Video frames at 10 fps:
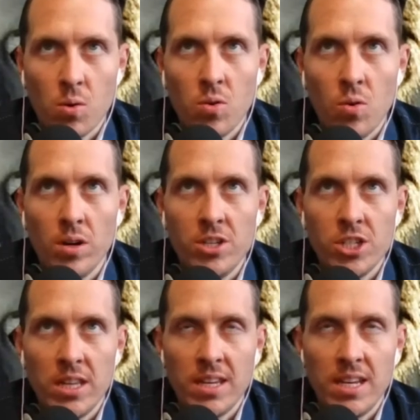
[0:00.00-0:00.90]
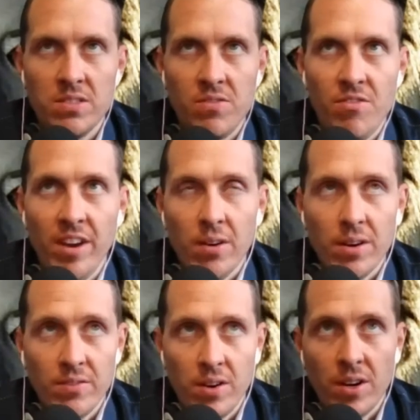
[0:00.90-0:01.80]
Orange, I think he's
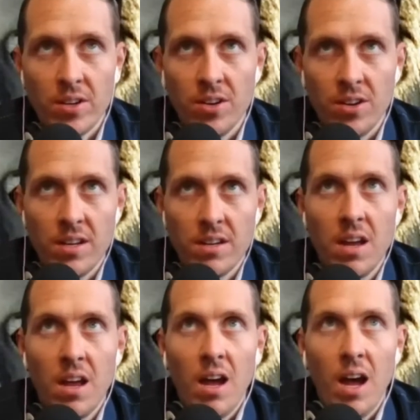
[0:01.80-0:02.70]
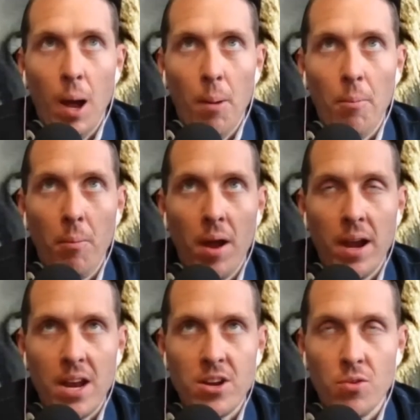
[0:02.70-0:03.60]
very, very good in.
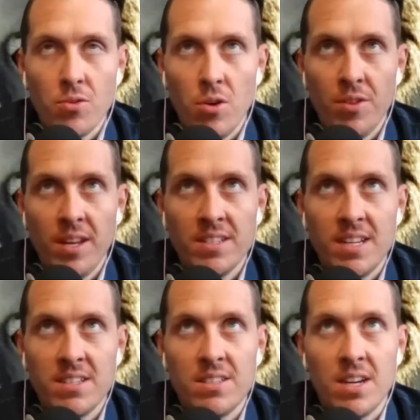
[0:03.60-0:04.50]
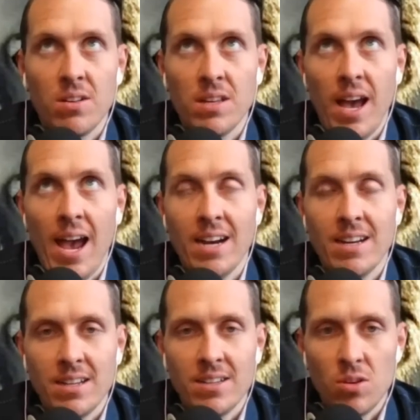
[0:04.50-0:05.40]
And I don't know that he's necessarily
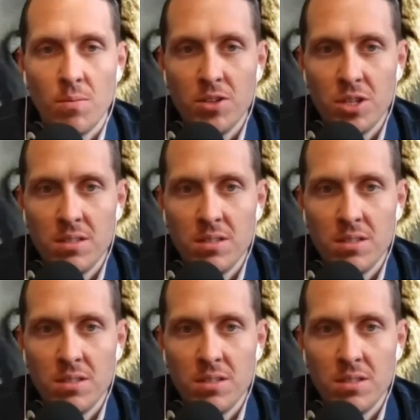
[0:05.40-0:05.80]
acting so much as